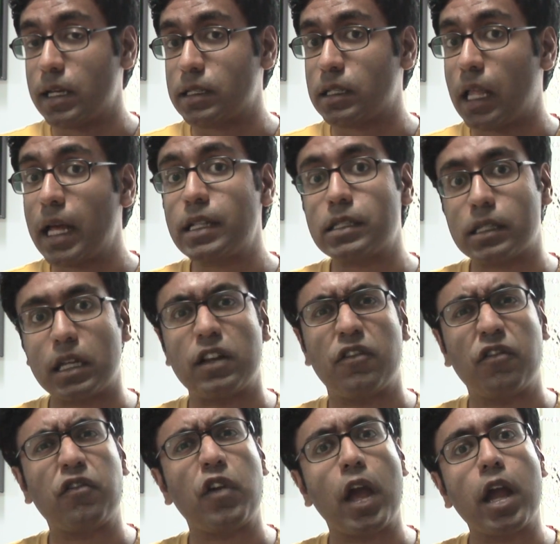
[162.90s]
light skin,
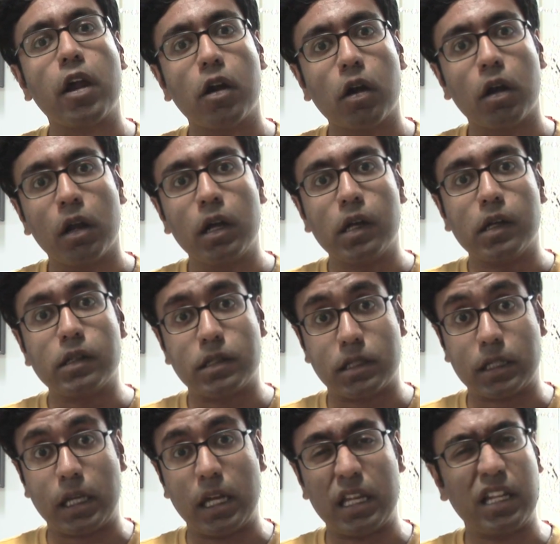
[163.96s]
fair
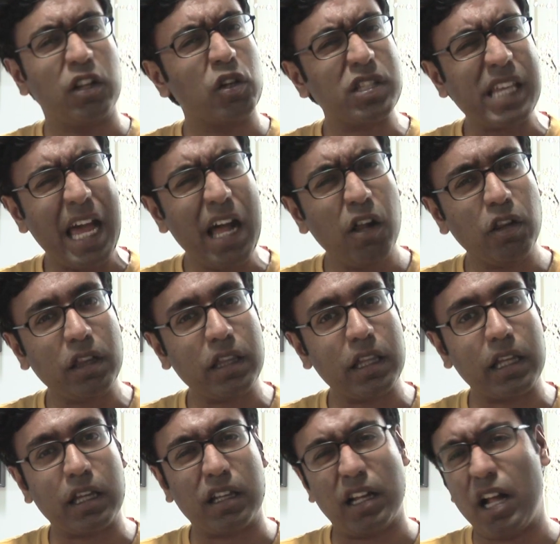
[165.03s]
skin. He looks healthy.